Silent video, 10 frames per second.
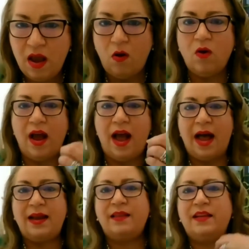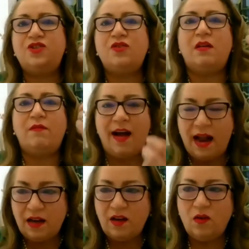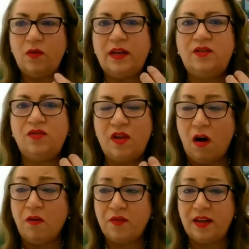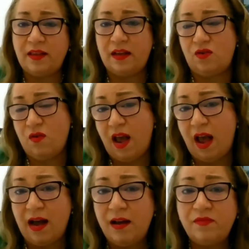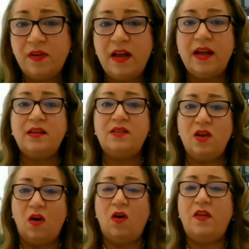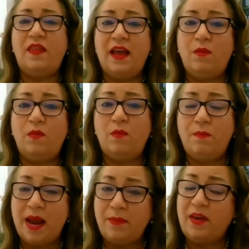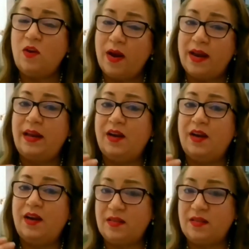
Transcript: or add additional value into the offering that you have. So then maybe you can increase the